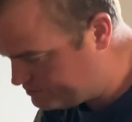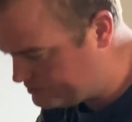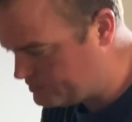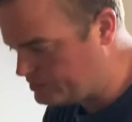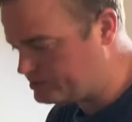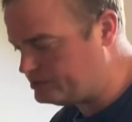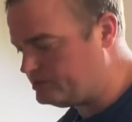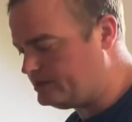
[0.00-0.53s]
you're
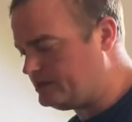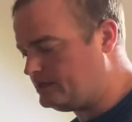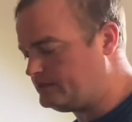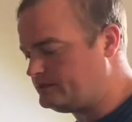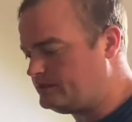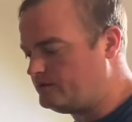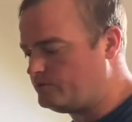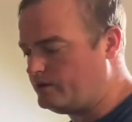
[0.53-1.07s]
stuck out
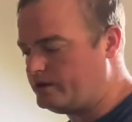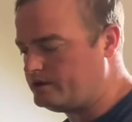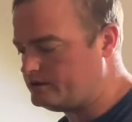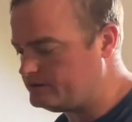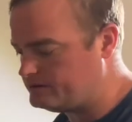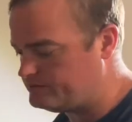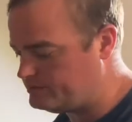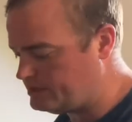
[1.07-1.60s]
there waiting
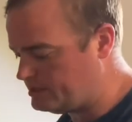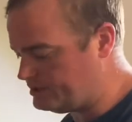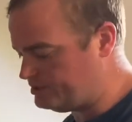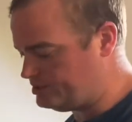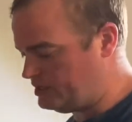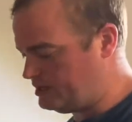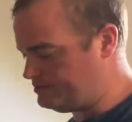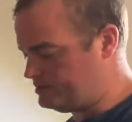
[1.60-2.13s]
to get a
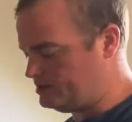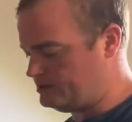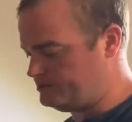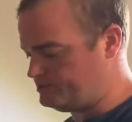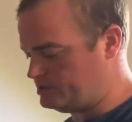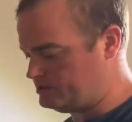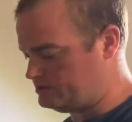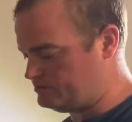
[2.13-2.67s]
job
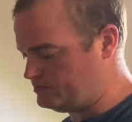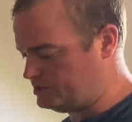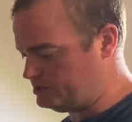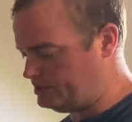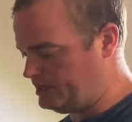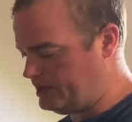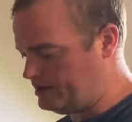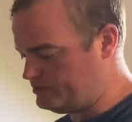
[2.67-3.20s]
done, but you
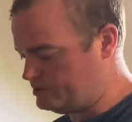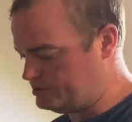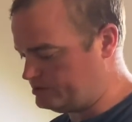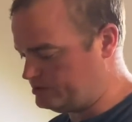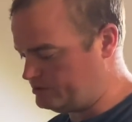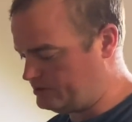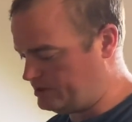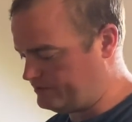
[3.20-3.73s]
can't because you
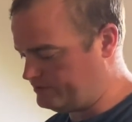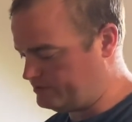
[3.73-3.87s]
don't